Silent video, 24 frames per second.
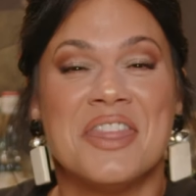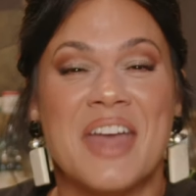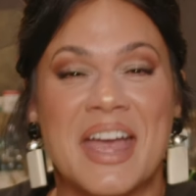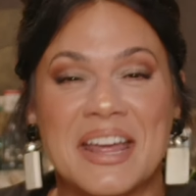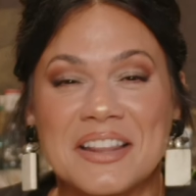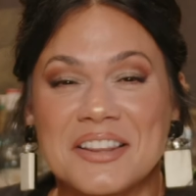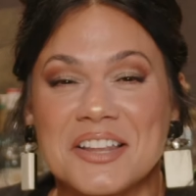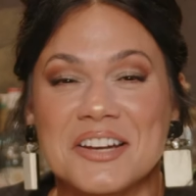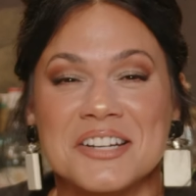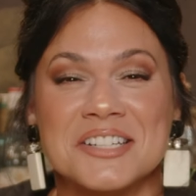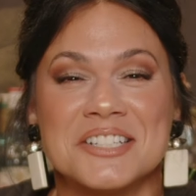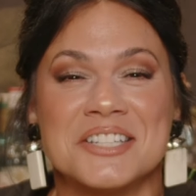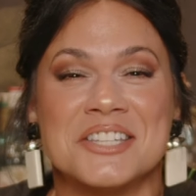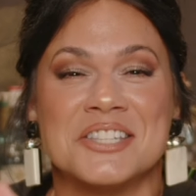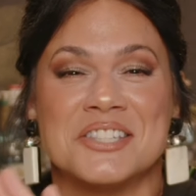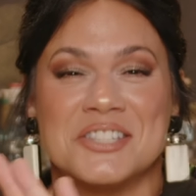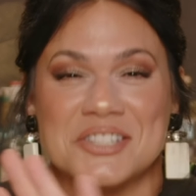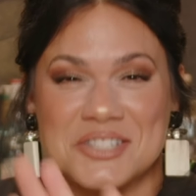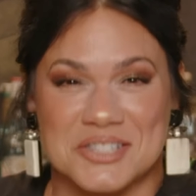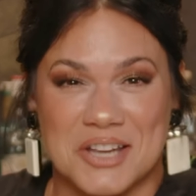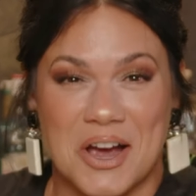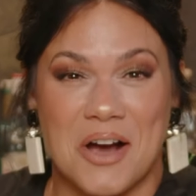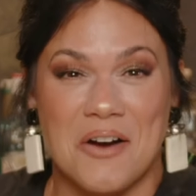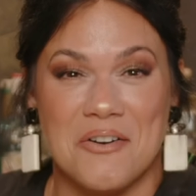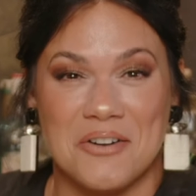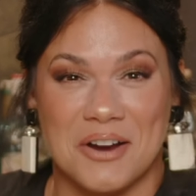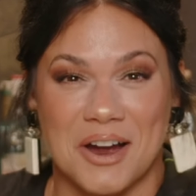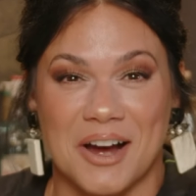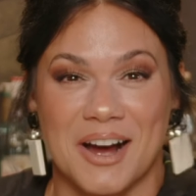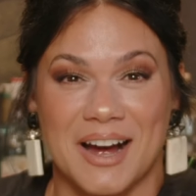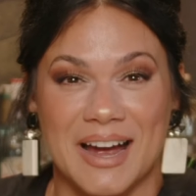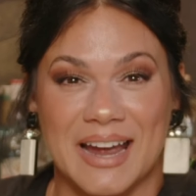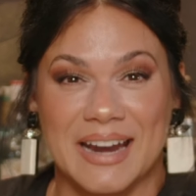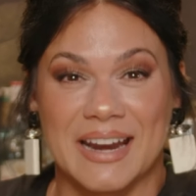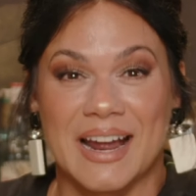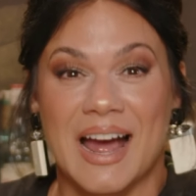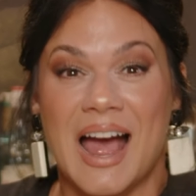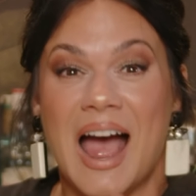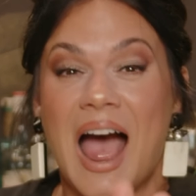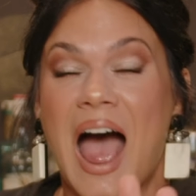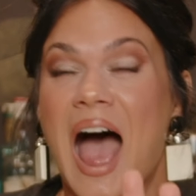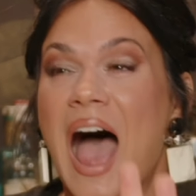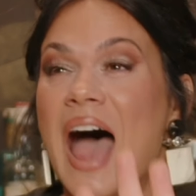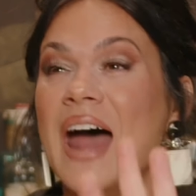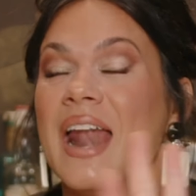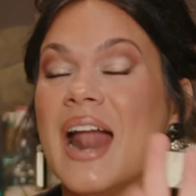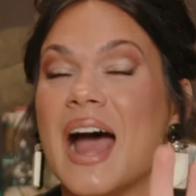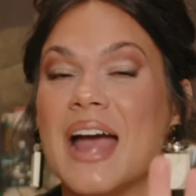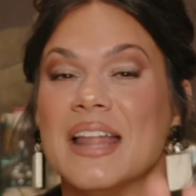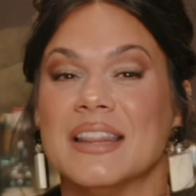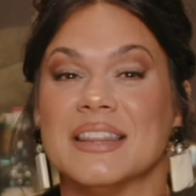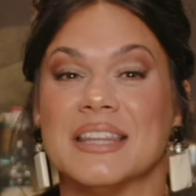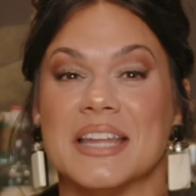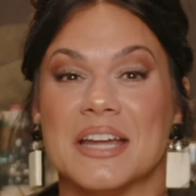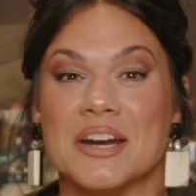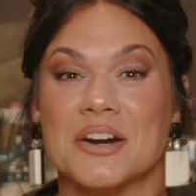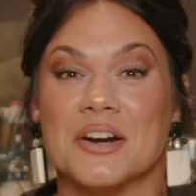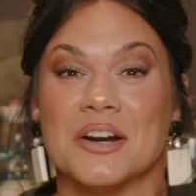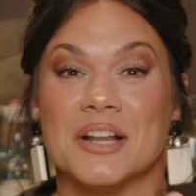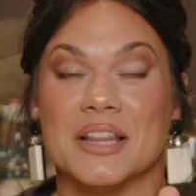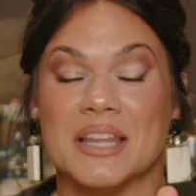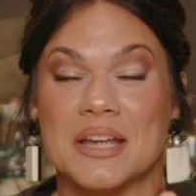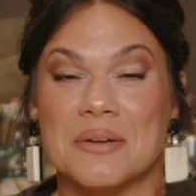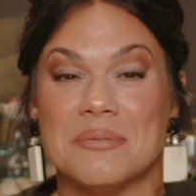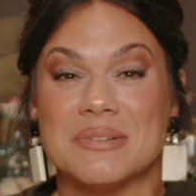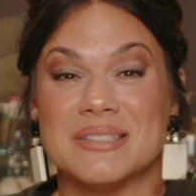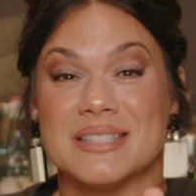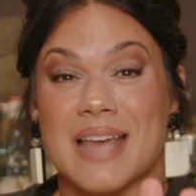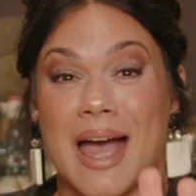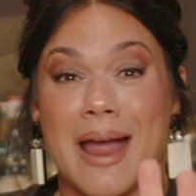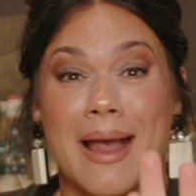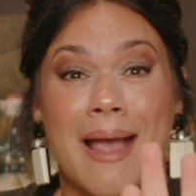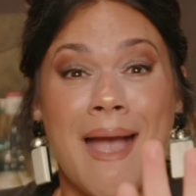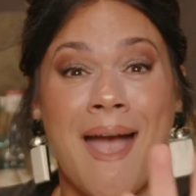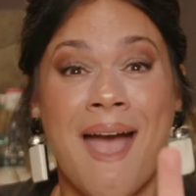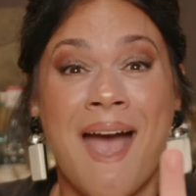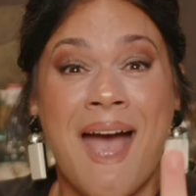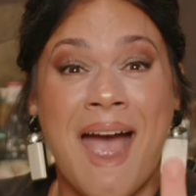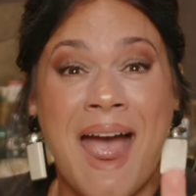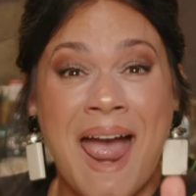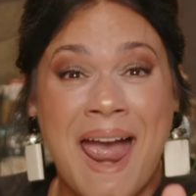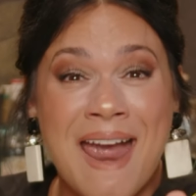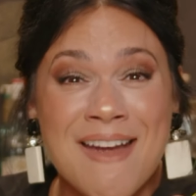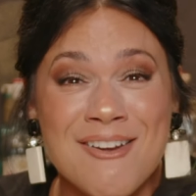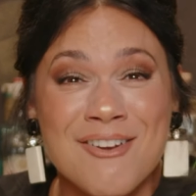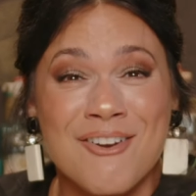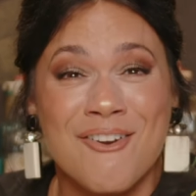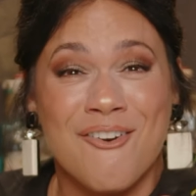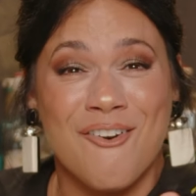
they looked so good. And I literally was like, hey,